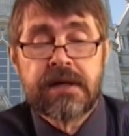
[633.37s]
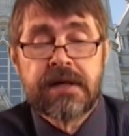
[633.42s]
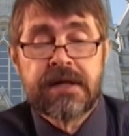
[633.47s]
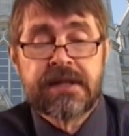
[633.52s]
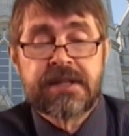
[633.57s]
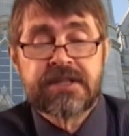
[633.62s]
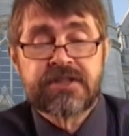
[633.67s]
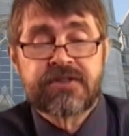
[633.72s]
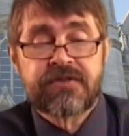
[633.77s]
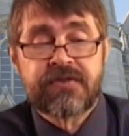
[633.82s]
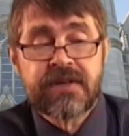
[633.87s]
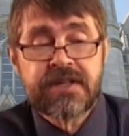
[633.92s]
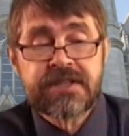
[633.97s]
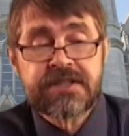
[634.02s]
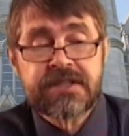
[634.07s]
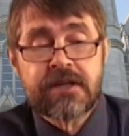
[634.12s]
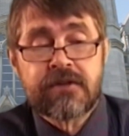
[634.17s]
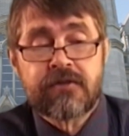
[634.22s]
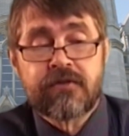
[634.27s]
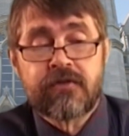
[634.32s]
it is
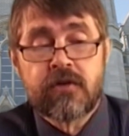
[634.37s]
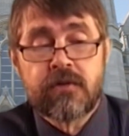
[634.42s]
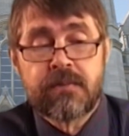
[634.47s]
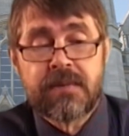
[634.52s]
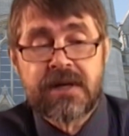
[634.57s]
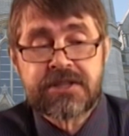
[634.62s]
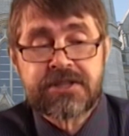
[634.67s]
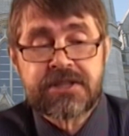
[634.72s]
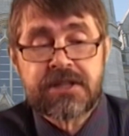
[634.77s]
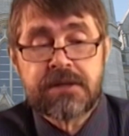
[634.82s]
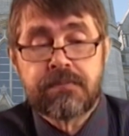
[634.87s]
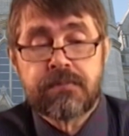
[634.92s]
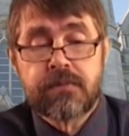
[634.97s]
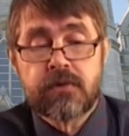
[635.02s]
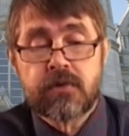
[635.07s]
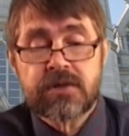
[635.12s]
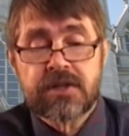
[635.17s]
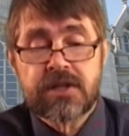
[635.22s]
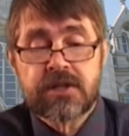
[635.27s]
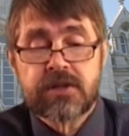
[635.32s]
first and foremost
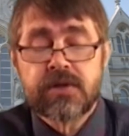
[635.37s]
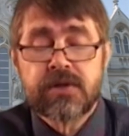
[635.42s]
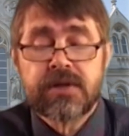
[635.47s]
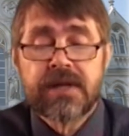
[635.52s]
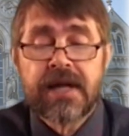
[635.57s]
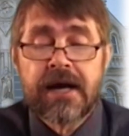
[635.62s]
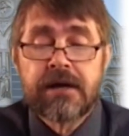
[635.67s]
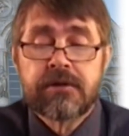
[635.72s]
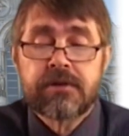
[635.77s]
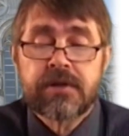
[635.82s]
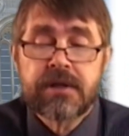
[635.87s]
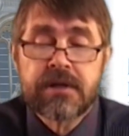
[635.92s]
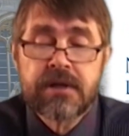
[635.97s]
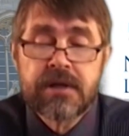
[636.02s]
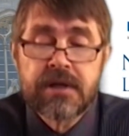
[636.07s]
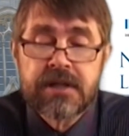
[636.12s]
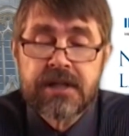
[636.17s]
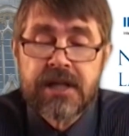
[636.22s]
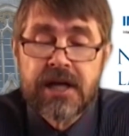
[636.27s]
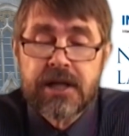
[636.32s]
important to note
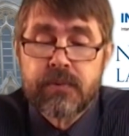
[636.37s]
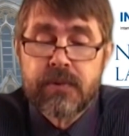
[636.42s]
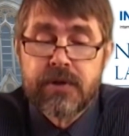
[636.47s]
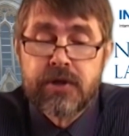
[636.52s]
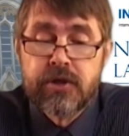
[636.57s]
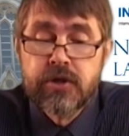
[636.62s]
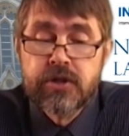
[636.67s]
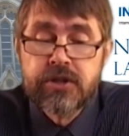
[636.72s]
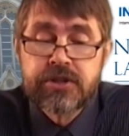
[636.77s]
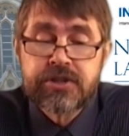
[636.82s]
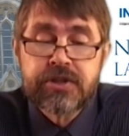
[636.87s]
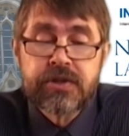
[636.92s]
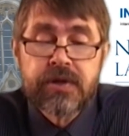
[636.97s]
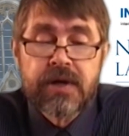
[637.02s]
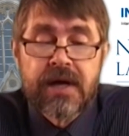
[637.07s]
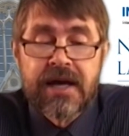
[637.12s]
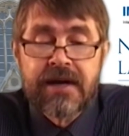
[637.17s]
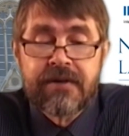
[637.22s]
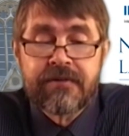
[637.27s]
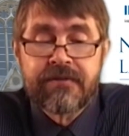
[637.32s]
that we used to
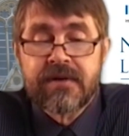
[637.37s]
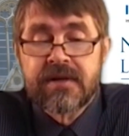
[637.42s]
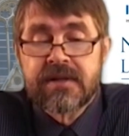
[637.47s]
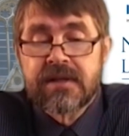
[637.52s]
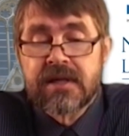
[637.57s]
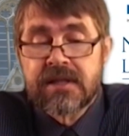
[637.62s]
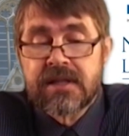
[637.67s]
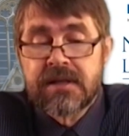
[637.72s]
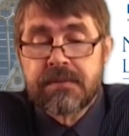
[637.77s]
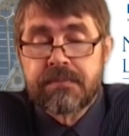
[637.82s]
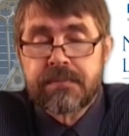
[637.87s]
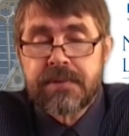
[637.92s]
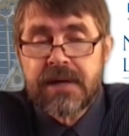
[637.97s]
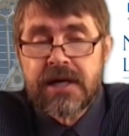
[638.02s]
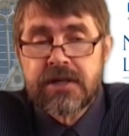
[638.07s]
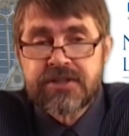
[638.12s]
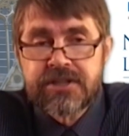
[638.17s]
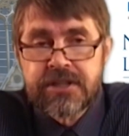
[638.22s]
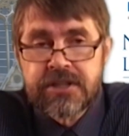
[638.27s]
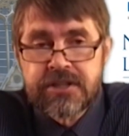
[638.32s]
have the
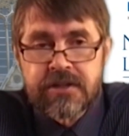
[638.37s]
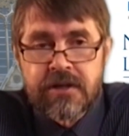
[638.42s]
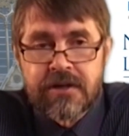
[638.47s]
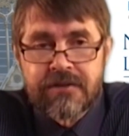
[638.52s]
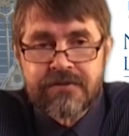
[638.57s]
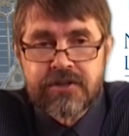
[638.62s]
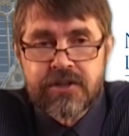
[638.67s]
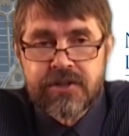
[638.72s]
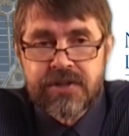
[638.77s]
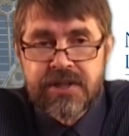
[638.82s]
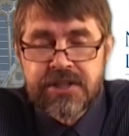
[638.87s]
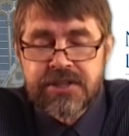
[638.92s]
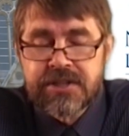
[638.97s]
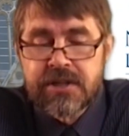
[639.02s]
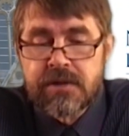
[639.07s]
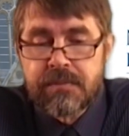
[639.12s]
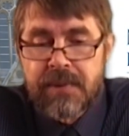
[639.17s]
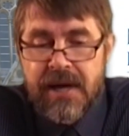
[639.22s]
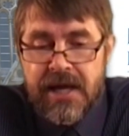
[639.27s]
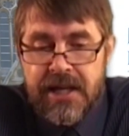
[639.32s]
process of
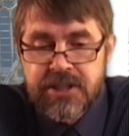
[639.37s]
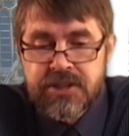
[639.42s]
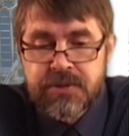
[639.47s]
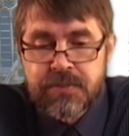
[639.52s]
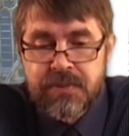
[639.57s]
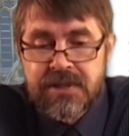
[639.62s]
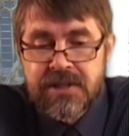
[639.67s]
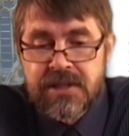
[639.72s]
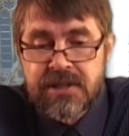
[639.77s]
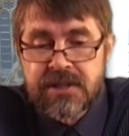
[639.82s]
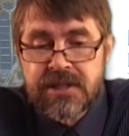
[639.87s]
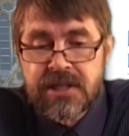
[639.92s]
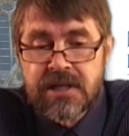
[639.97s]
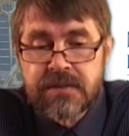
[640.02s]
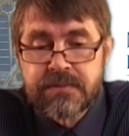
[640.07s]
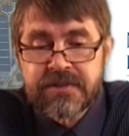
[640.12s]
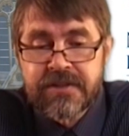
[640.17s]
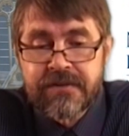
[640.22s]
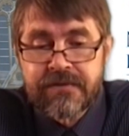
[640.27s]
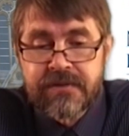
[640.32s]
judicial management in
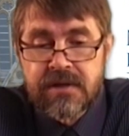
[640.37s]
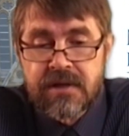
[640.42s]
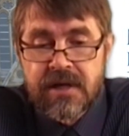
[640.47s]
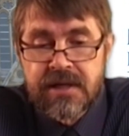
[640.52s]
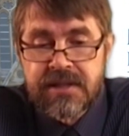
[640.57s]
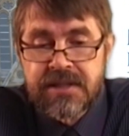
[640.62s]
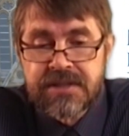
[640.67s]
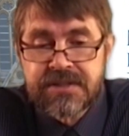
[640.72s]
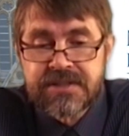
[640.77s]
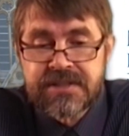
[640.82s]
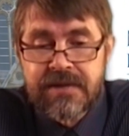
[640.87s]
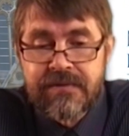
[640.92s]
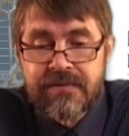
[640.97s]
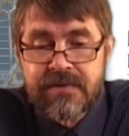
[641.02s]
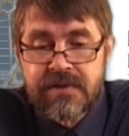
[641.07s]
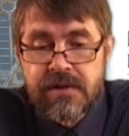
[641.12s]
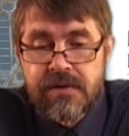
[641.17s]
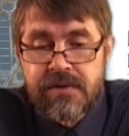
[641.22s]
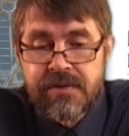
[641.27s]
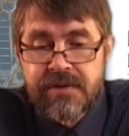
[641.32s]
terms of the
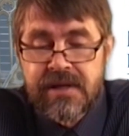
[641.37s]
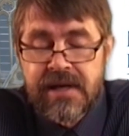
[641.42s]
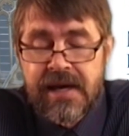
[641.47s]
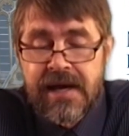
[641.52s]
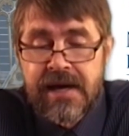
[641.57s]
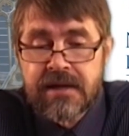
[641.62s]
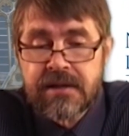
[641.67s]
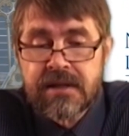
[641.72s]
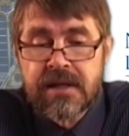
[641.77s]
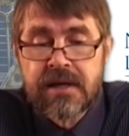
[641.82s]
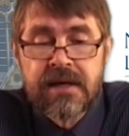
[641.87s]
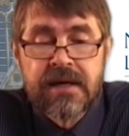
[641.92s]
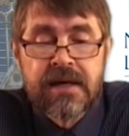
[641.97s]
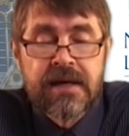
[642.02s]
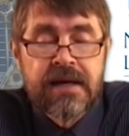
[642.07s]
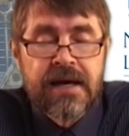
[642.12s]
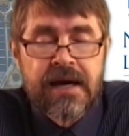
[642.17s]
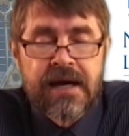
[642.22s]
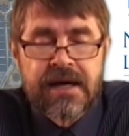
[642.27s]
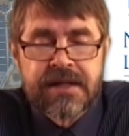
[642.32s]
1973 Act
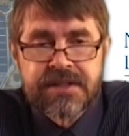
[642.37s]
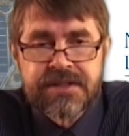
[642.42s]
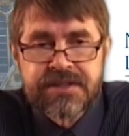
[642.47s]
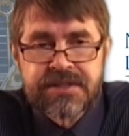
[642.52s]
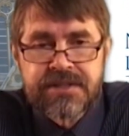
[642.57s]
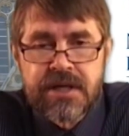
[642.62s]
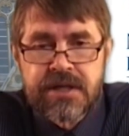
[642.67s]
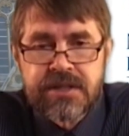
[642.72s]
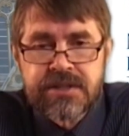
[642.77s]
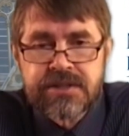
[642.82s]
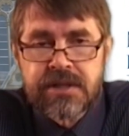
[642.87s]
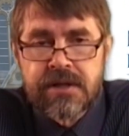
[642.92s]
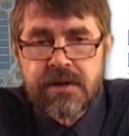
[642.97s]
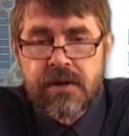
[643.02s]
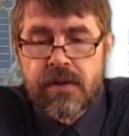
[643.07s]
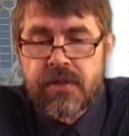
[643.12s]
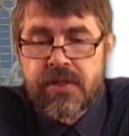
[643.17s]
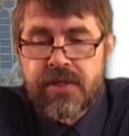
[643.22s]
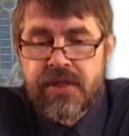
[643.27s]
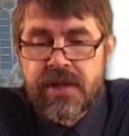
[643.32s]
and the
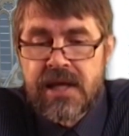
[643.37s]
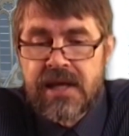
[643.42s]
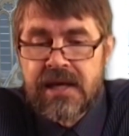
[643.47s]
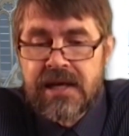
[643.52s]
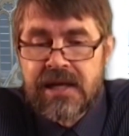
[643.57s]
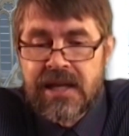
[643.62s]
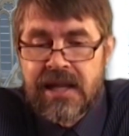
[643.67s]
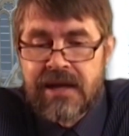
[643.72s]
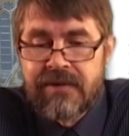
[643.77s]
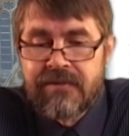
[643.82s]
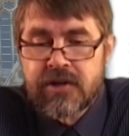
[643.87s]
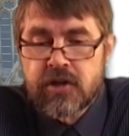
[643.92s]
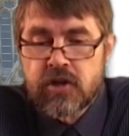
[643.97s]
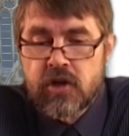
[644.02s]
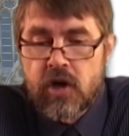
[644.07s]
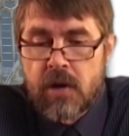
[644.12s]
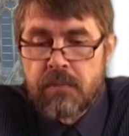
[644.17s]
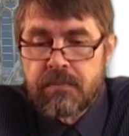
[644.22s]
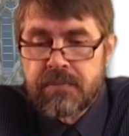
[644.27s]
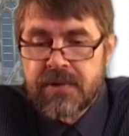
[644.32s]
Section 311
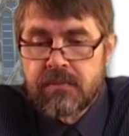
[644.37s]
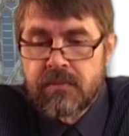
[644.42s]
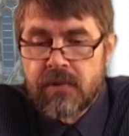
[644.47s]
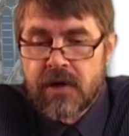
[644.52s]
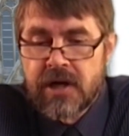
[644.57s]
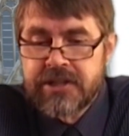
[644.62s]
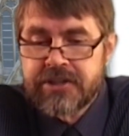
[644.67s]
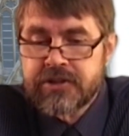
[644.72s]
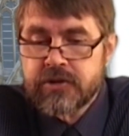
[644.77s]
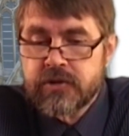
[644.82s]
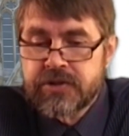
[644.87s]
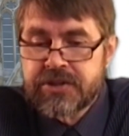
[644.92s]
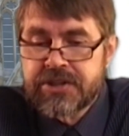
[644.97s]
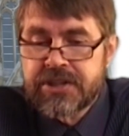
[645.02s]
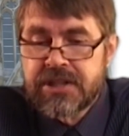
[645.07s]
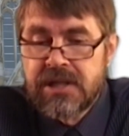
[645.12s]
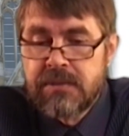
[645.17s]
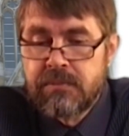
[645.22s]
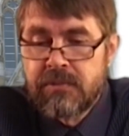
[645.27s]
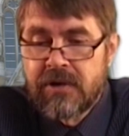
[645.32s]
compromise or
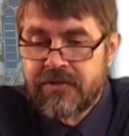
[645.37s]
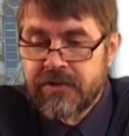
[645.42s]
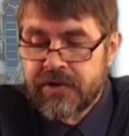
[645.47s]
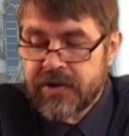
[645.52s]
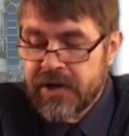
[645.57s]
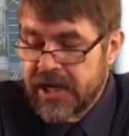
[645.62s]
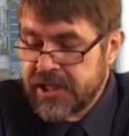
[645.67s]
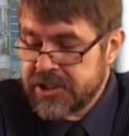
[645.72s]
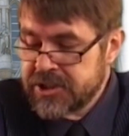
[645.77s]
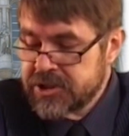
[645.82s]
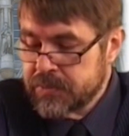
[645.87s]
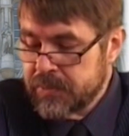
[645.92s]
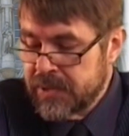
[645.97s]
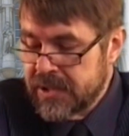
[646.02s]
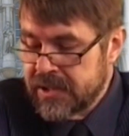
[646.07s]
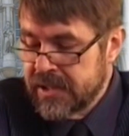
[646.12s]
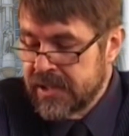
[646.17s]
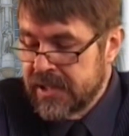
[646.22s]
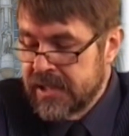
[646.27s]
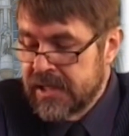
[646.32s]
scheme of
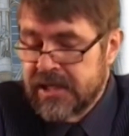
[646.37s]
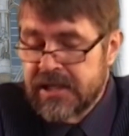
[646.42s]
arrangement.